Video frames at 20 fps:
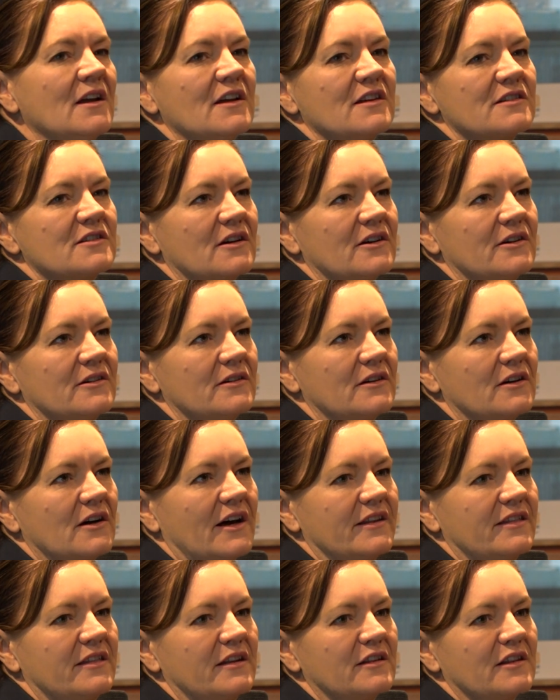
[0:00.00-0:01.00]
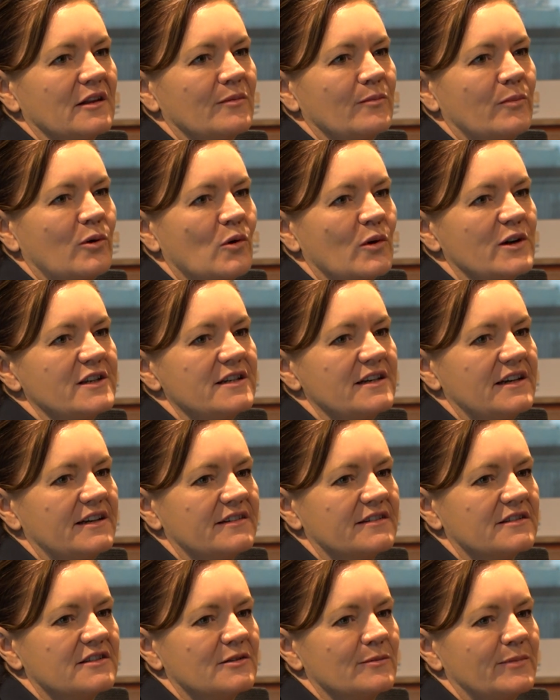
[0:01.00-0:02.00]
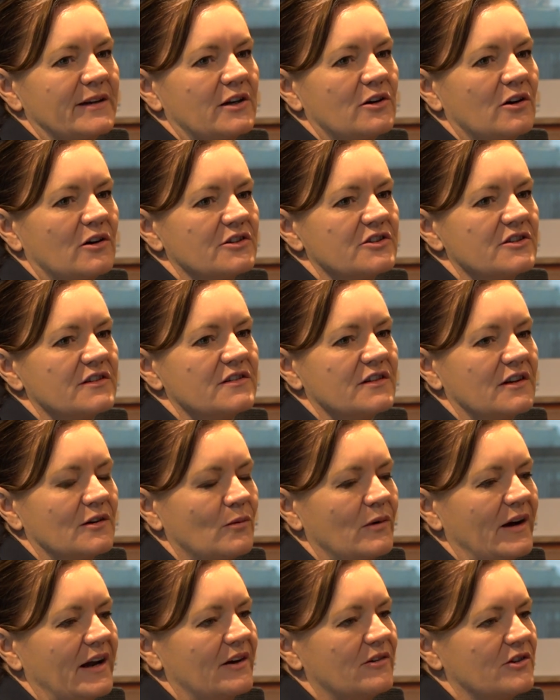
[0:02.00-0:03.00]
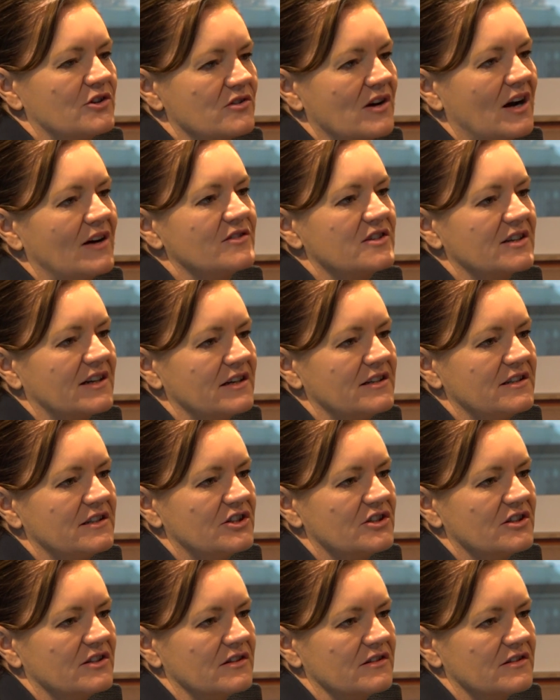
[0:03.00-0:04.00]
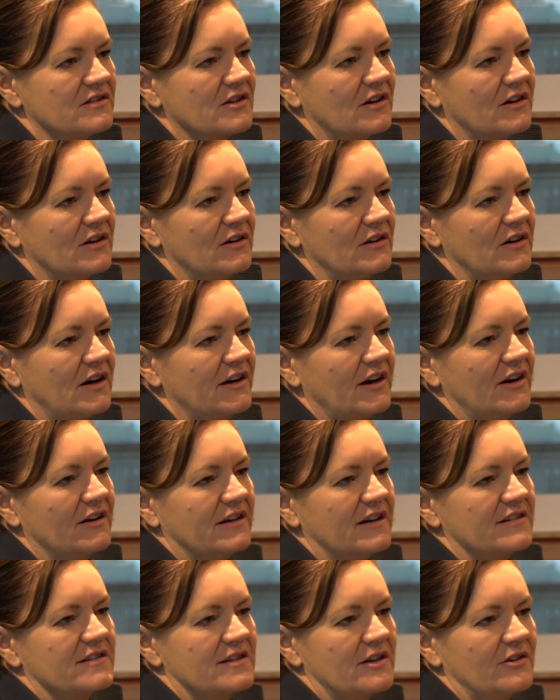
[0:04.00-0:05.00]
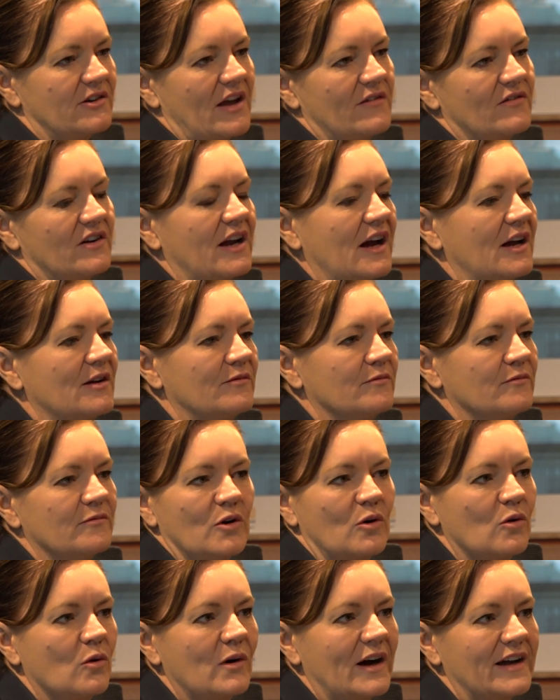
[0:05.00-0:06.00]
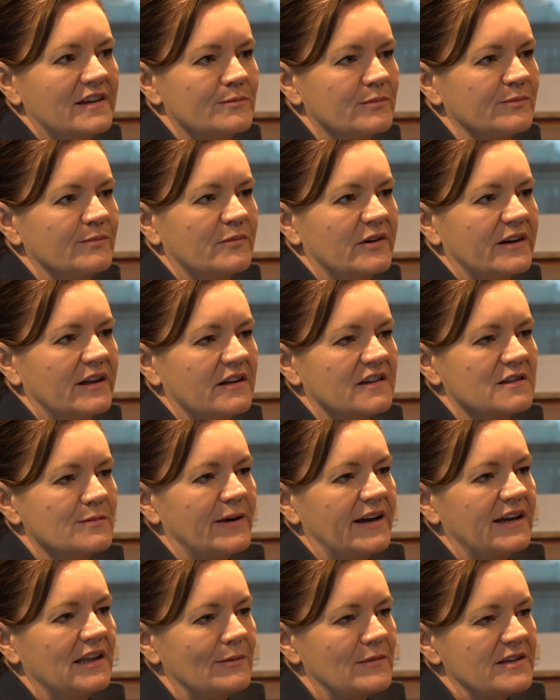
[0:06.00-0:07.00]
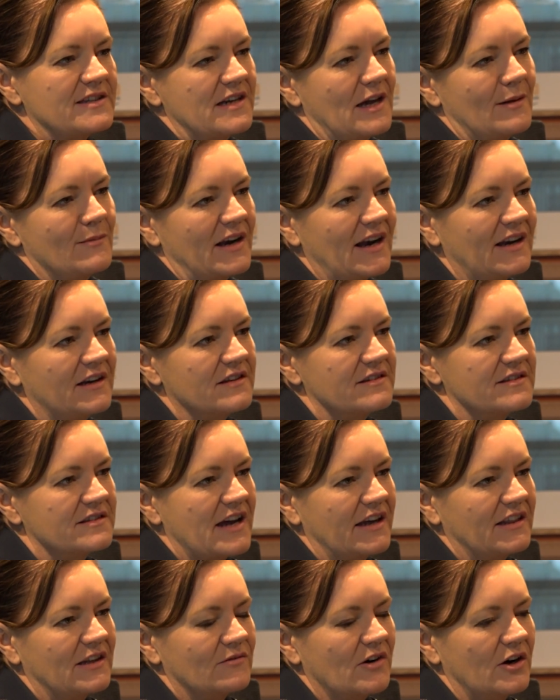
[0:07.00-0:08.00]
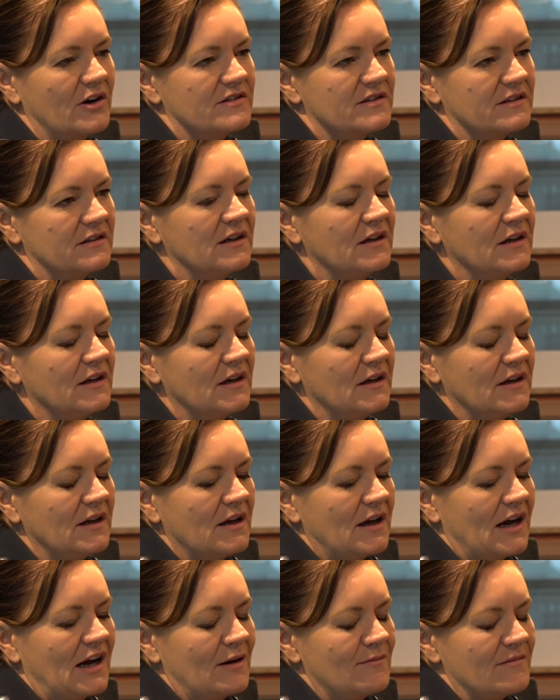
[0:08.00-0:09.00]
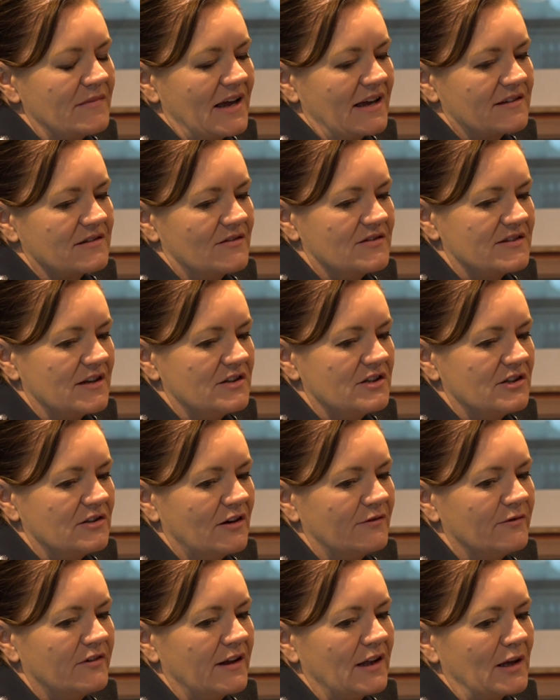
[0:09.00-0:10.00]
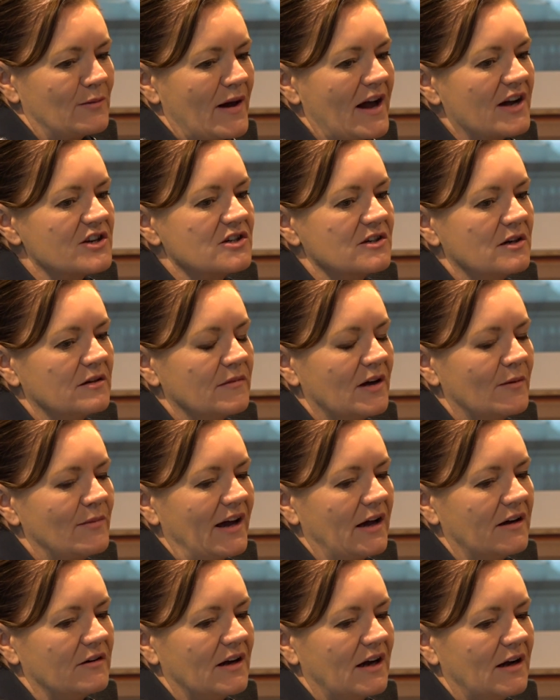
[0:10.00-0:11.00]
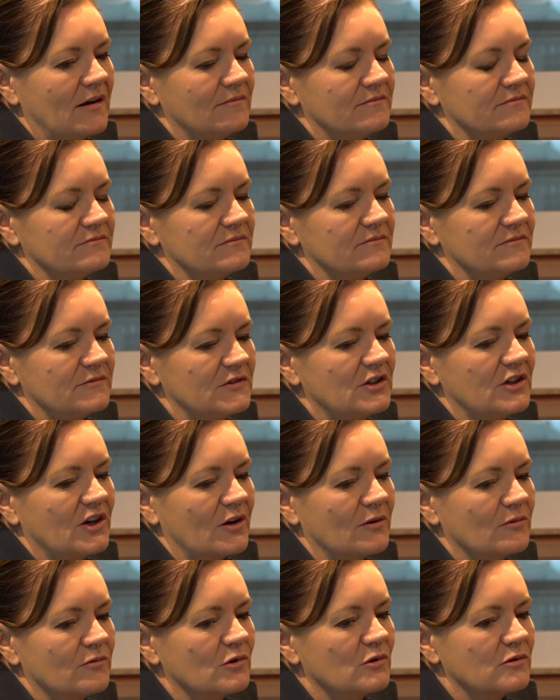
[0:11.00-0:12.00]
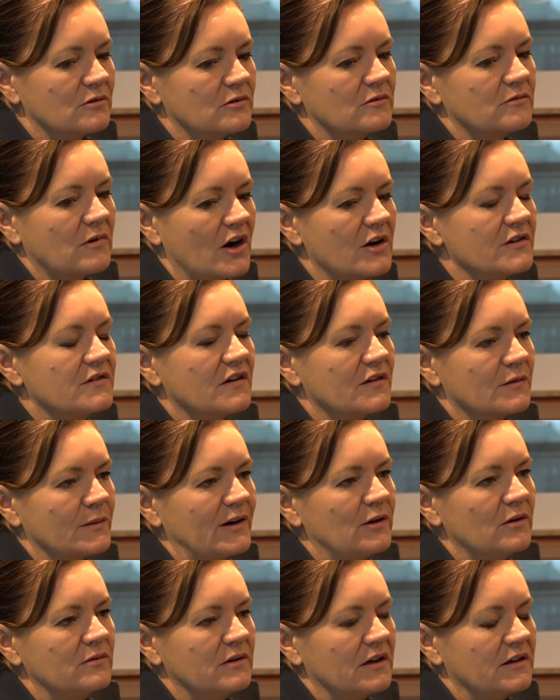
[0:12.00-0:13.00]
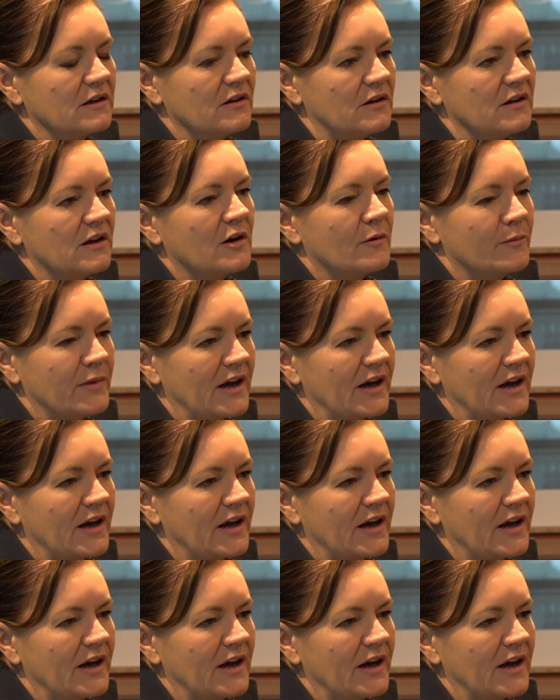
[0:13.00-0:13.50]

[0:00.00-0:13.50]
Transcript: So I think the point is to be conscious and aware and drive to conditions. So I don't necessarily advocate always bringing the speed limits down, but understand the roads. And as I've said to you, I'm fairly passionate about, rural roads as well. And a lot of